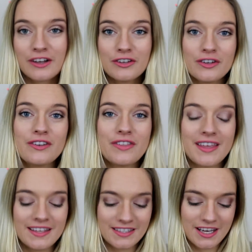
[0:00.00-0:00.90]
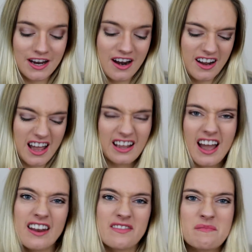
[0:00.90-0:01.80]
good things here. I got
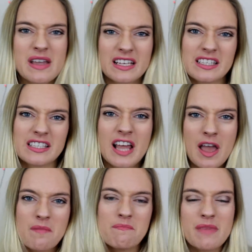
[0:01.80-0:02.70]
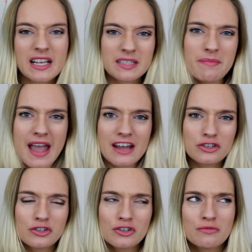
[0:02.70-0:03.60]
kind of a
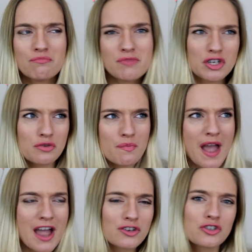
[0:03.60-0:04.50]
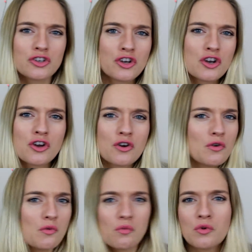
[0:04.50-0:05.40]
mishmash.
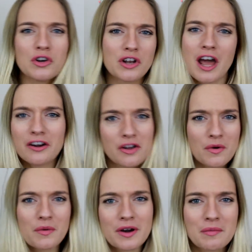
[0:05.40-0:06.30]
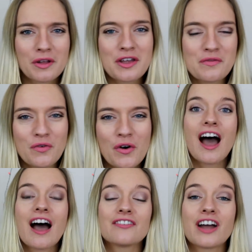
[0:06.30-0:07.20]
I don't know what word I'm looking for.
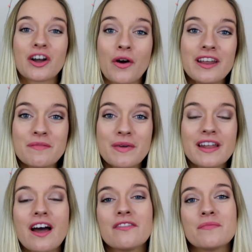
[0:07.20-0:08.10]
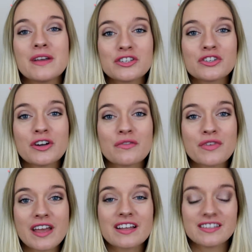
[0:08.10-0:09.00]
I've got quite a bit of a mixture of
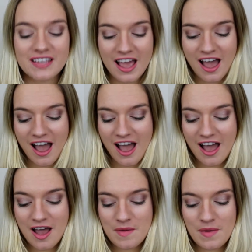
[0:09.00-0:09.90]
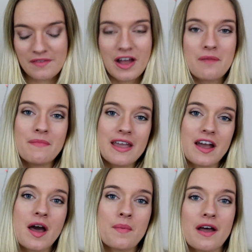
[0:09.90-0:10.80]
things. I've got
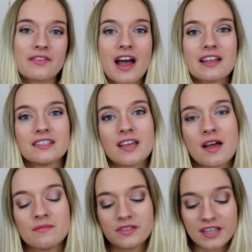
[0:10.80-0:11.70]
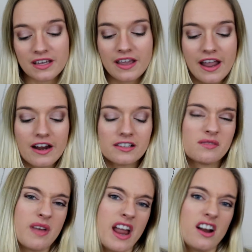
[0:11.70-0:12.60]
makeup, I've got some skincare,
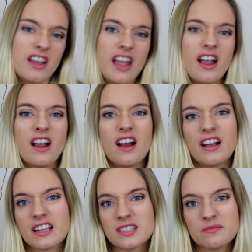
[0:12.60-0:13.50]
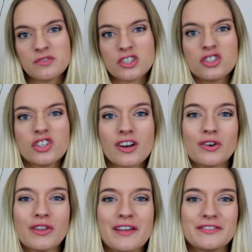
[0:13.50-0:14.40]
some hair care, I got some just
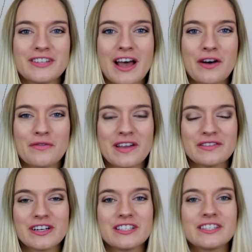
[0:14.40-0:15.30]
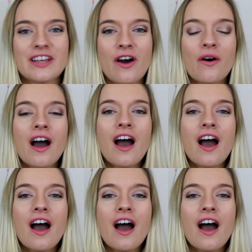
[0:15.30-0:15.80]
general lifestyle favorites. So